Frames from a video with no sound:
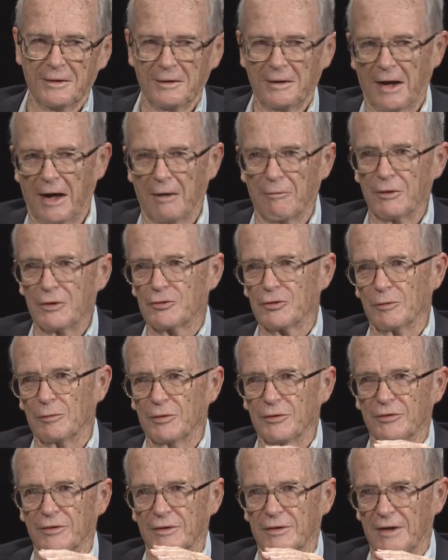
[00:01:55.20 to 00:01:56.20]
Harry Truman
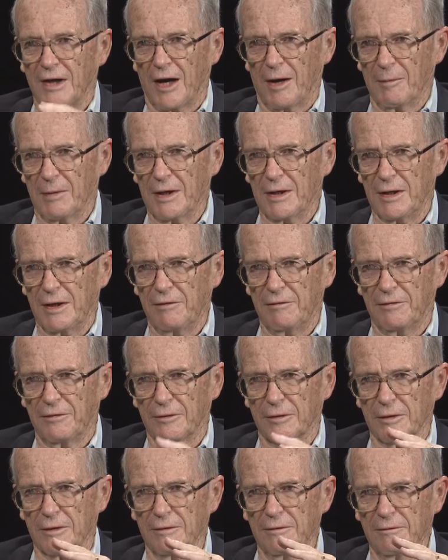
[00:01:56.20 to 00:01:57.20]
is the nominee
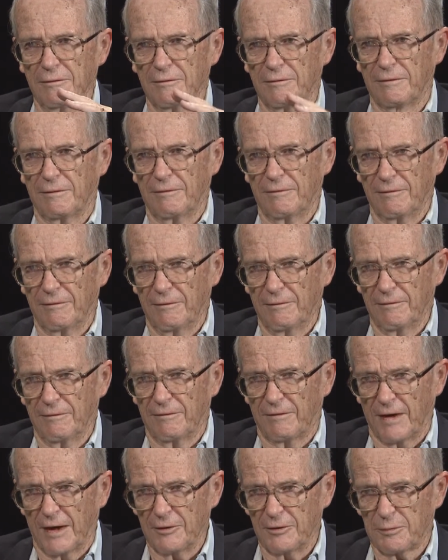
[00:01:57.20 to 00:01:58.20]
for
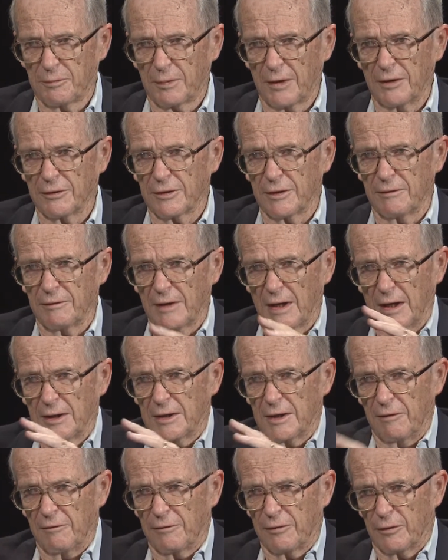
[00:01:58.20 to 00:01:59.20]
vice president in
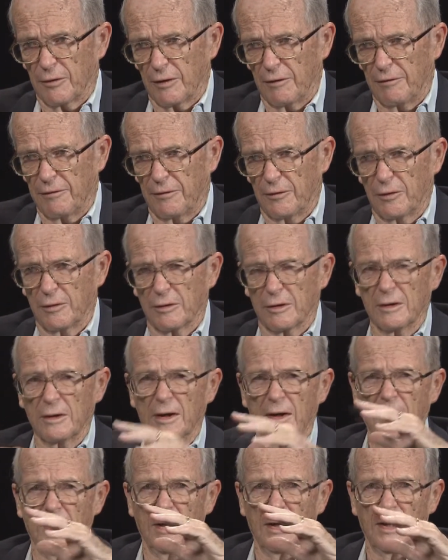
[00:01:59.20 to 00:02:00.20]
1944.
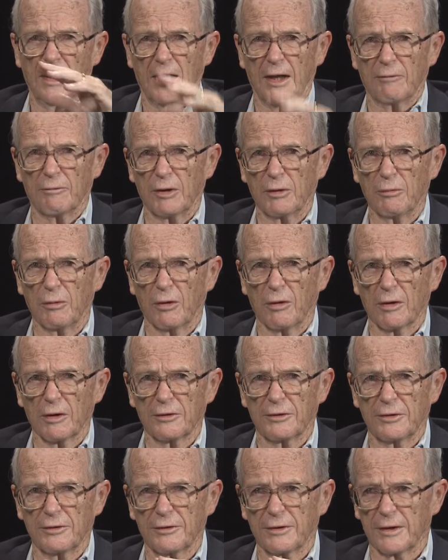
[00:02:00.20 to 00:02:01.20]
Henry
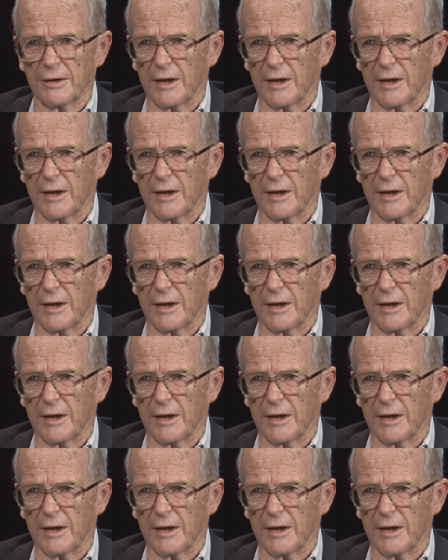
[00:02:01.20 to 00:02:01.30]
Wallace is the